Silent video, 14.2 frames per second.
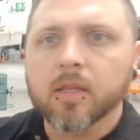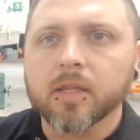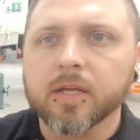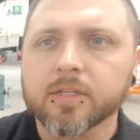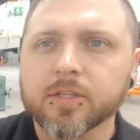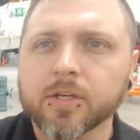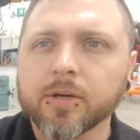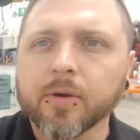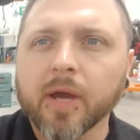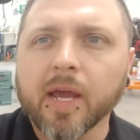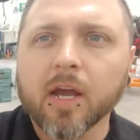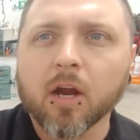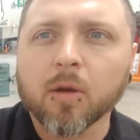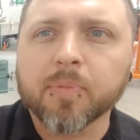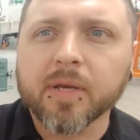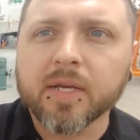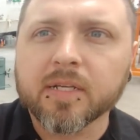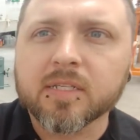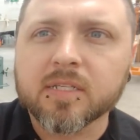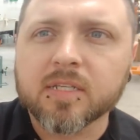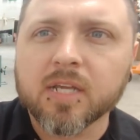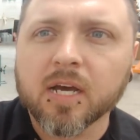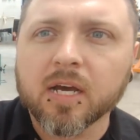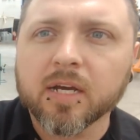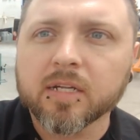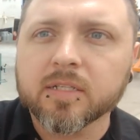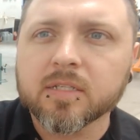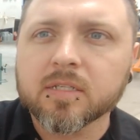these new ARP
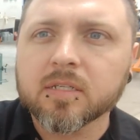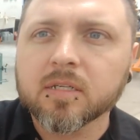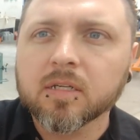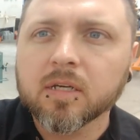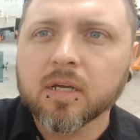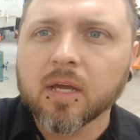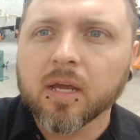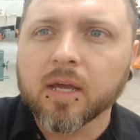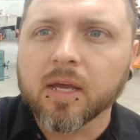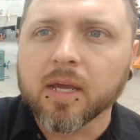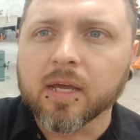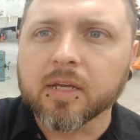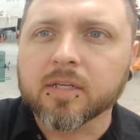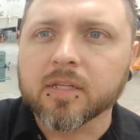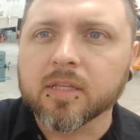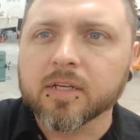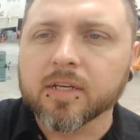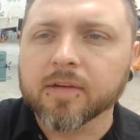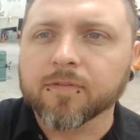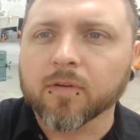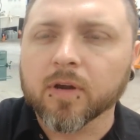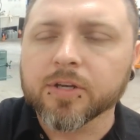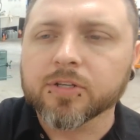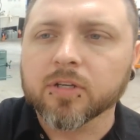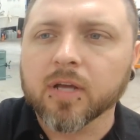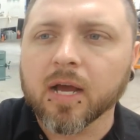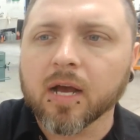studs into the differential